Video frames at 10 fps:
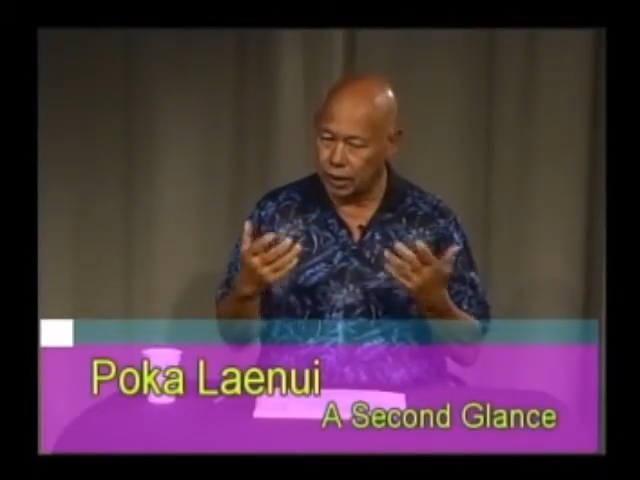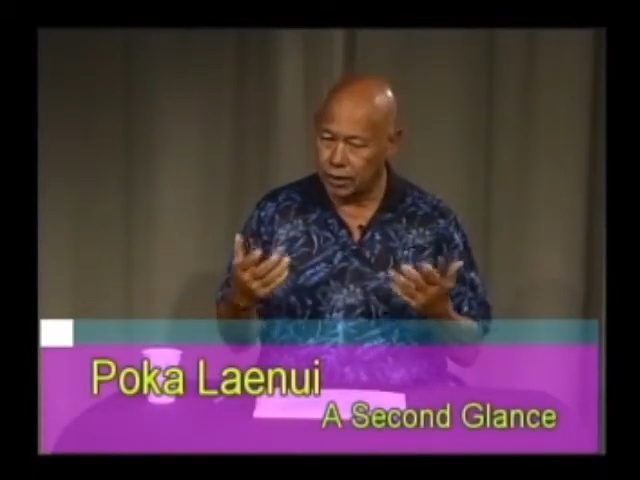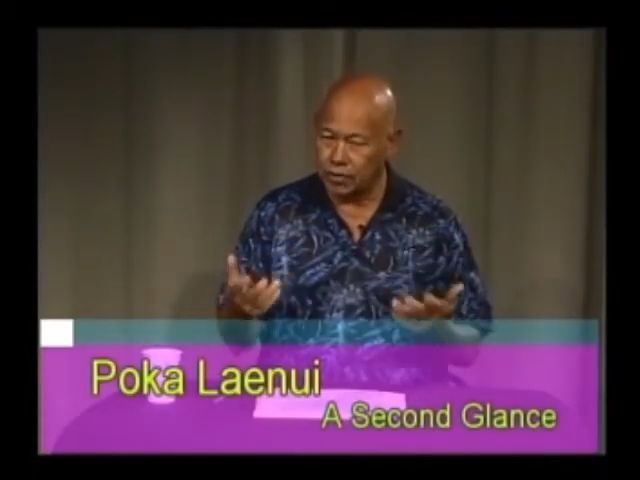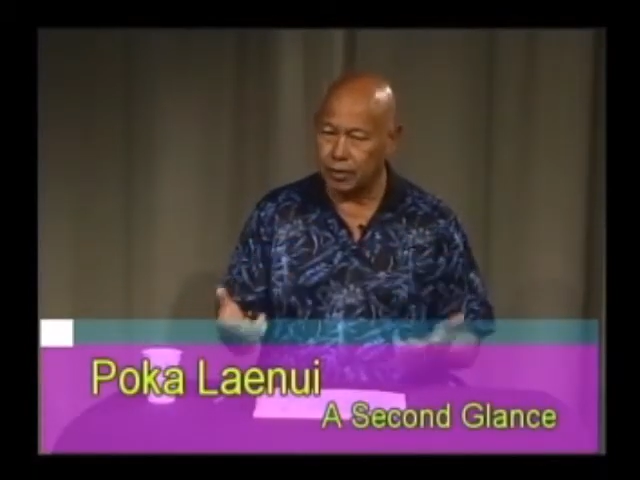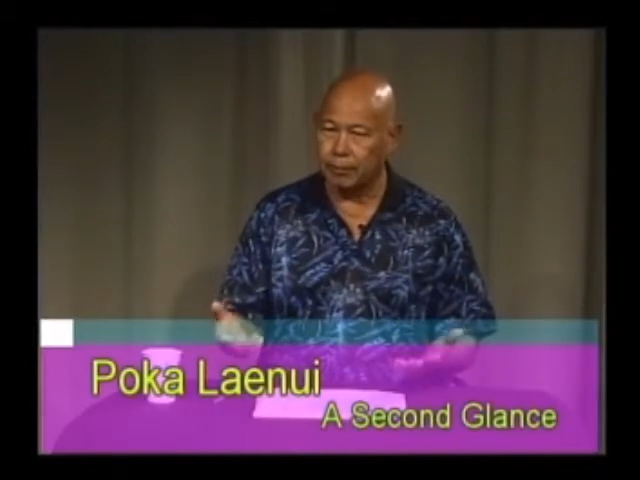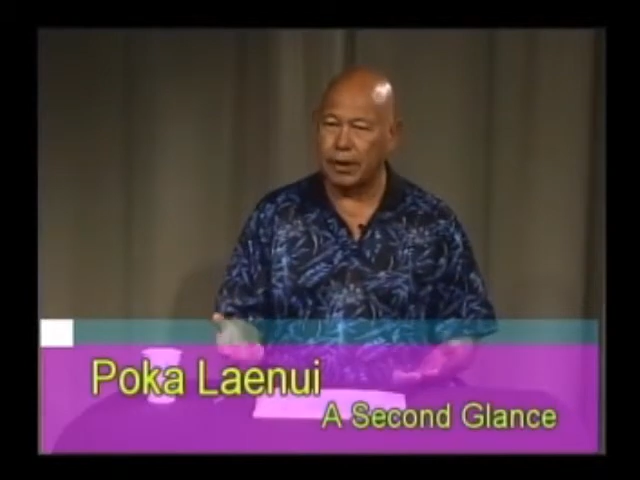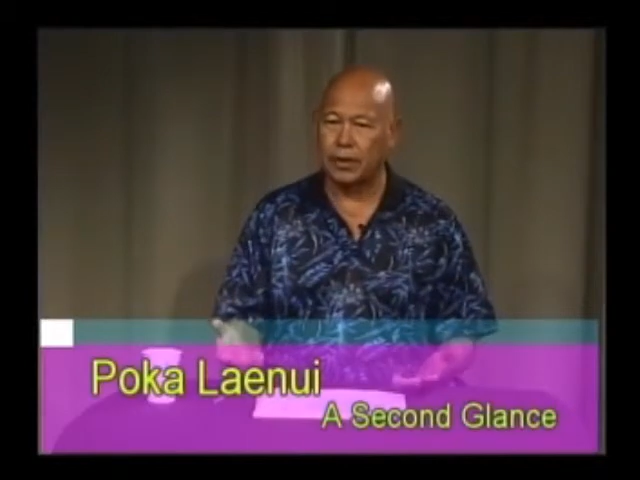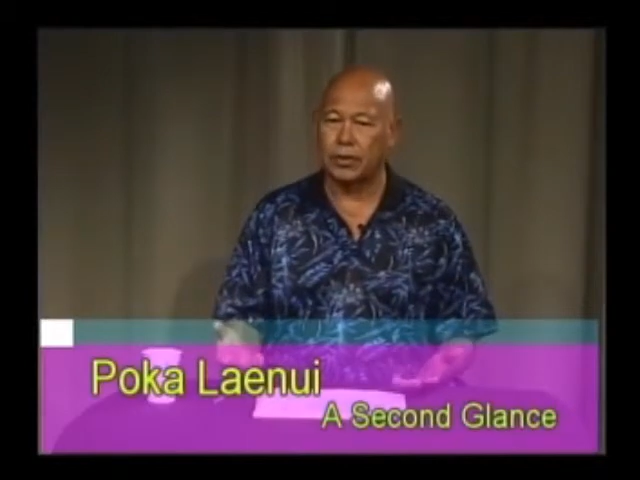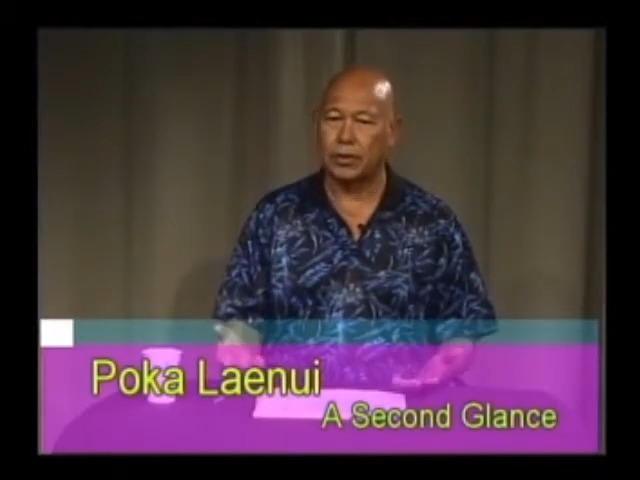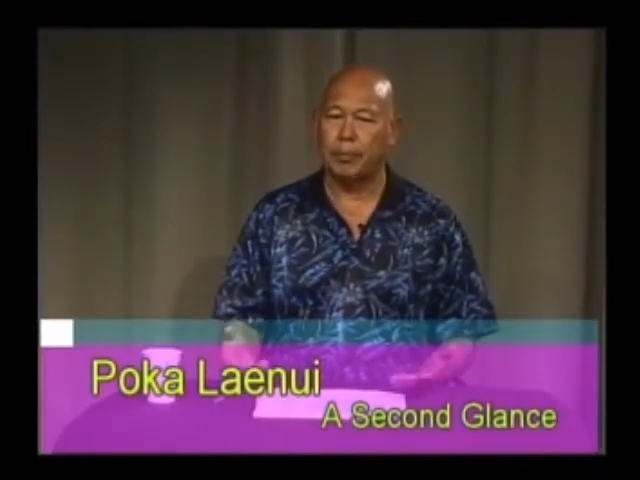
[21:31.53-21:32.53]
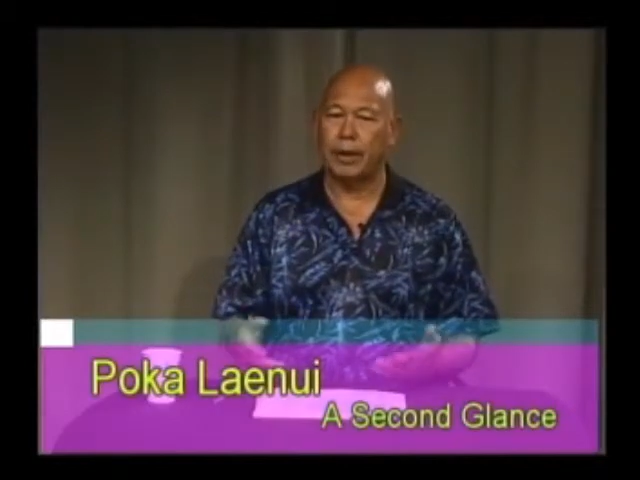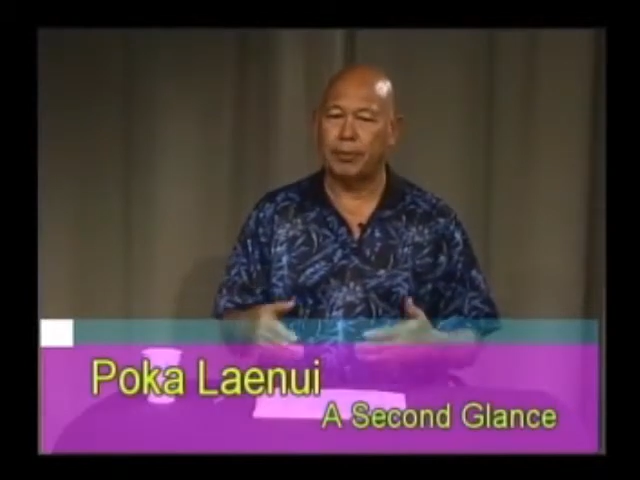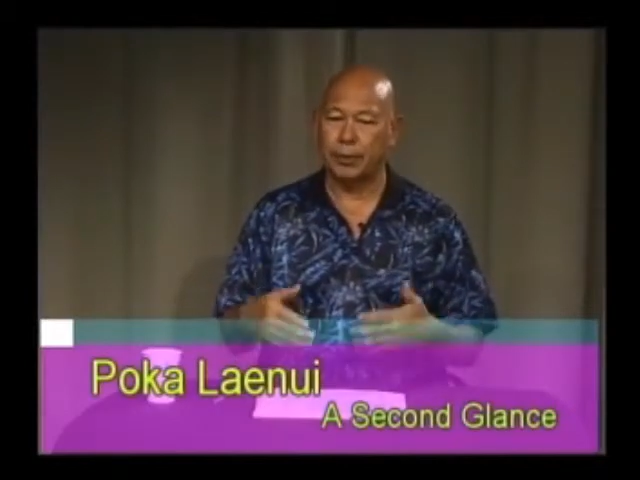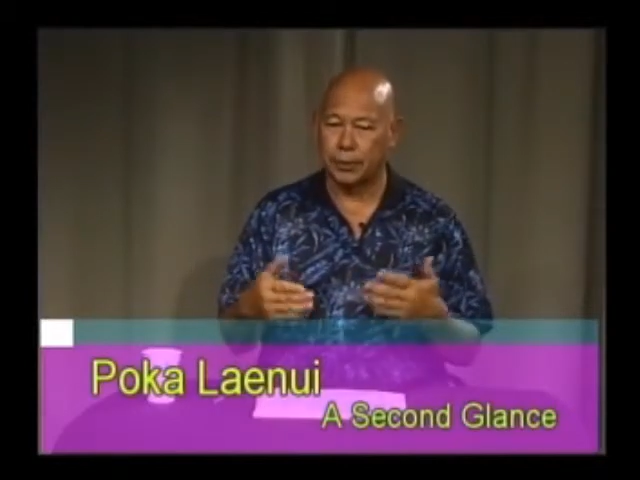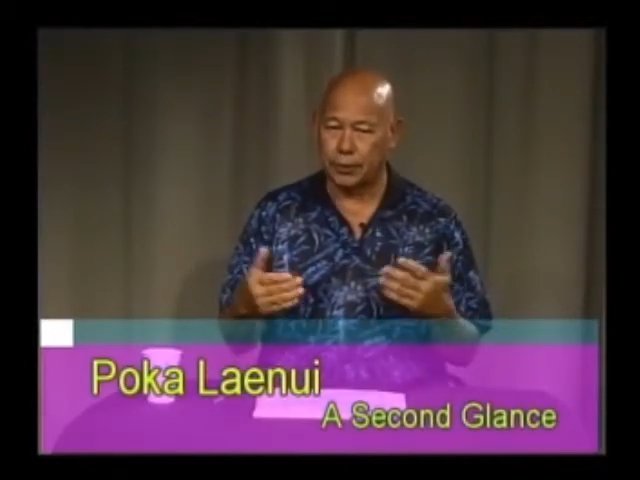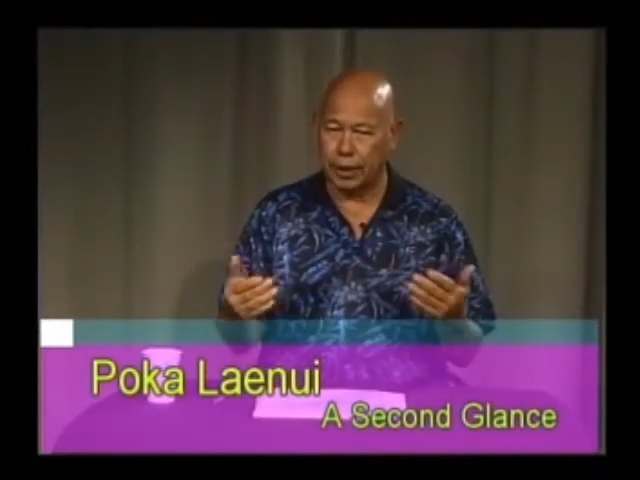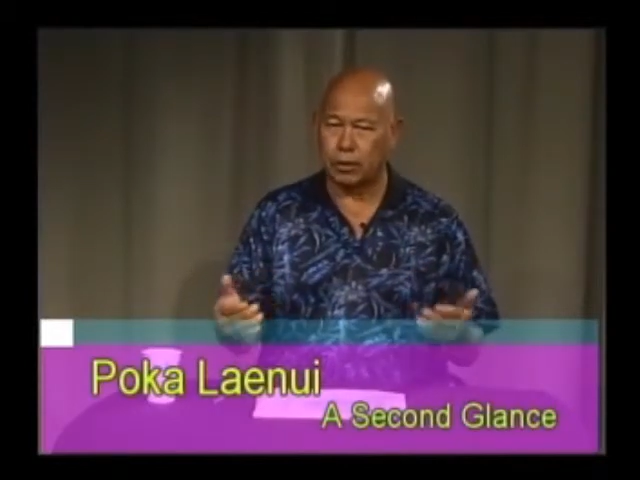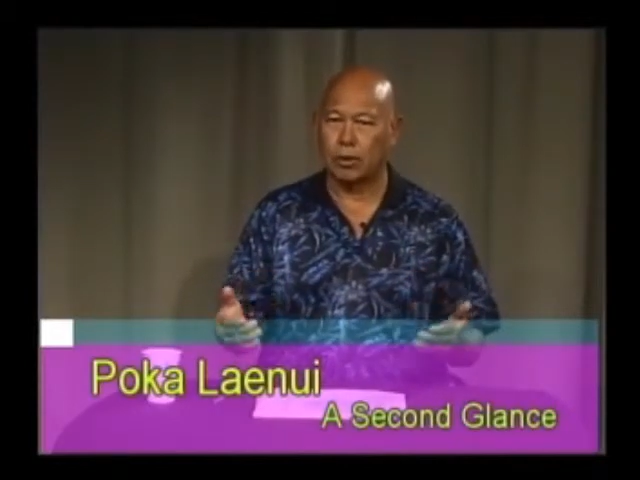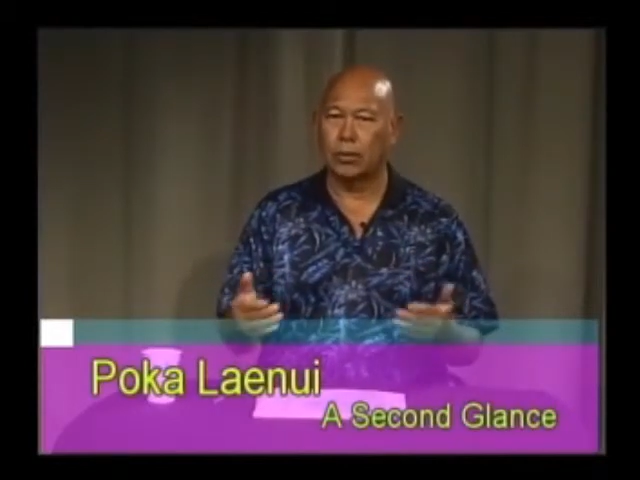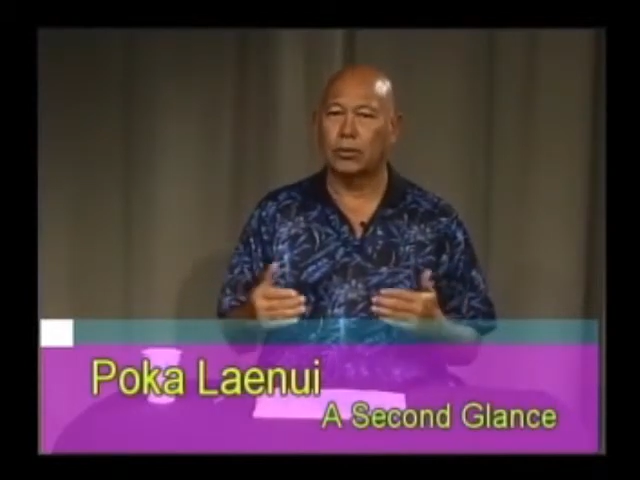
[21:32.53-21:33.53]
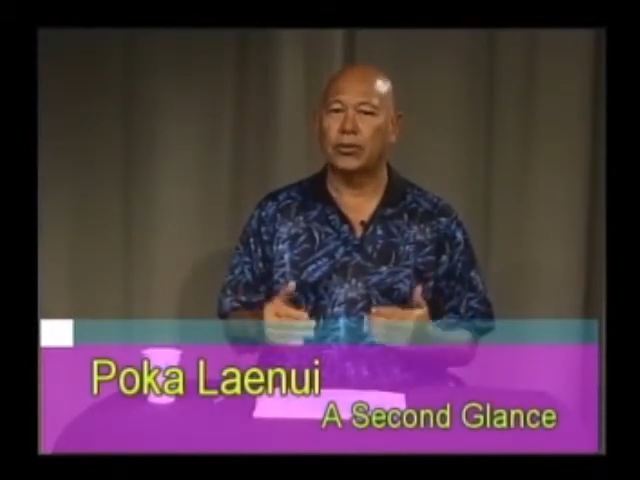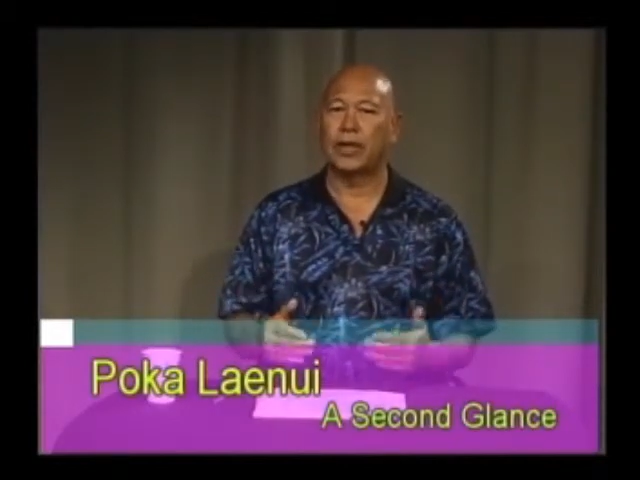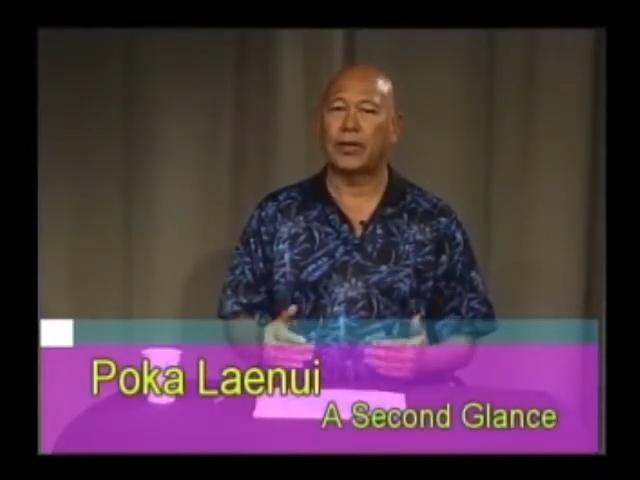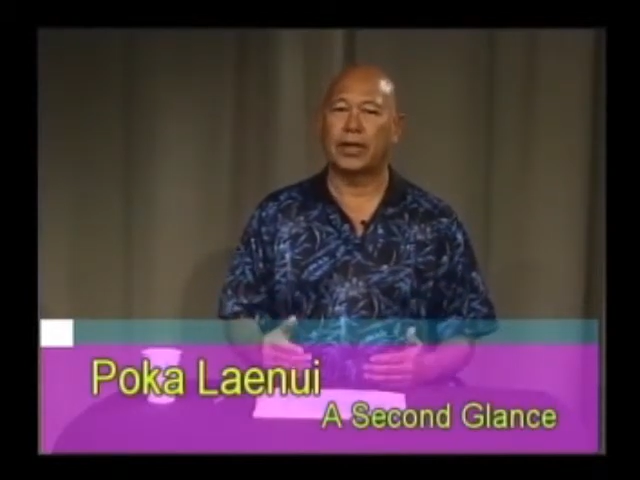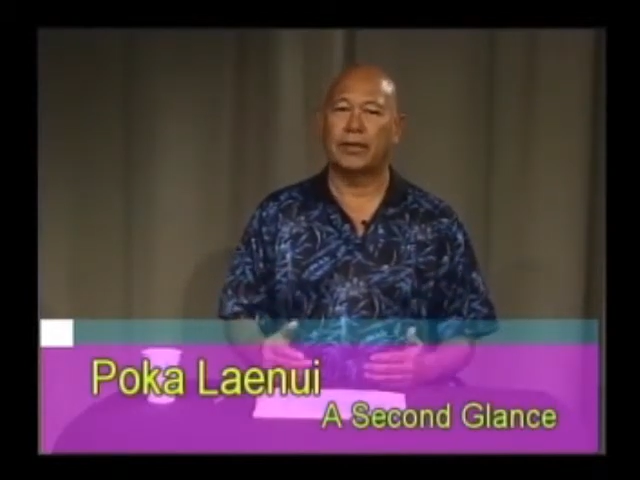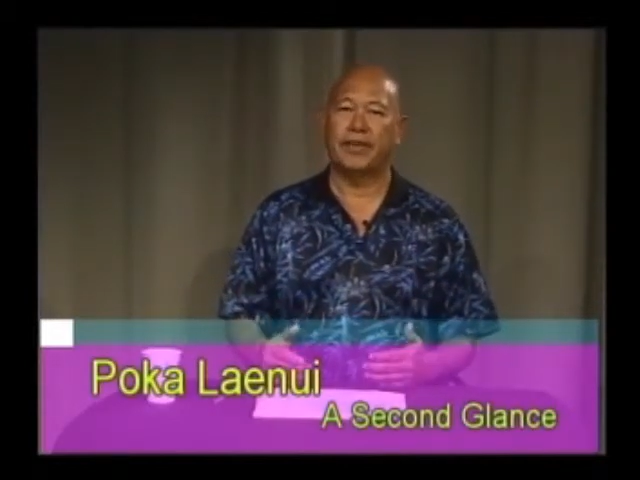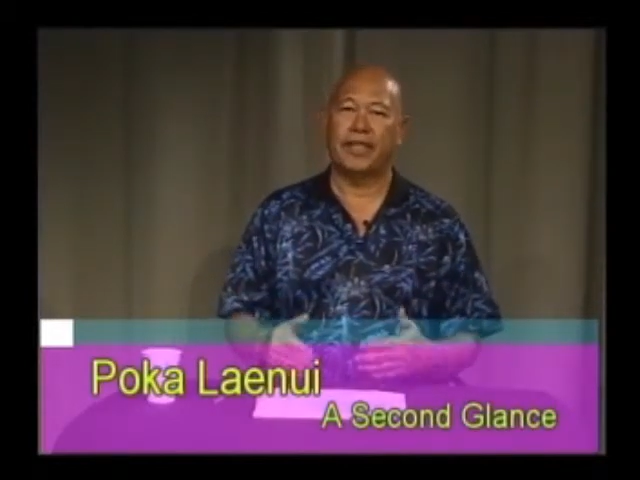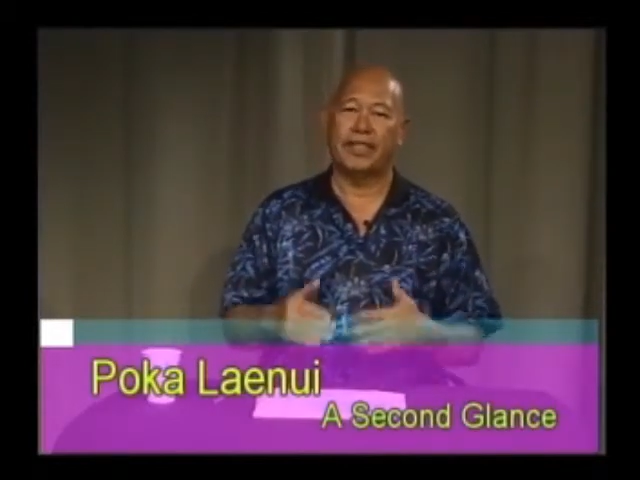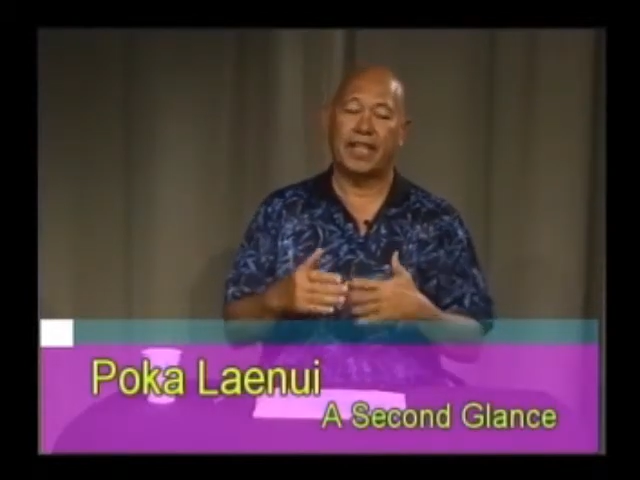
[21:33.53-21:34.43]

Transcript: submit it to the people, and close our convention.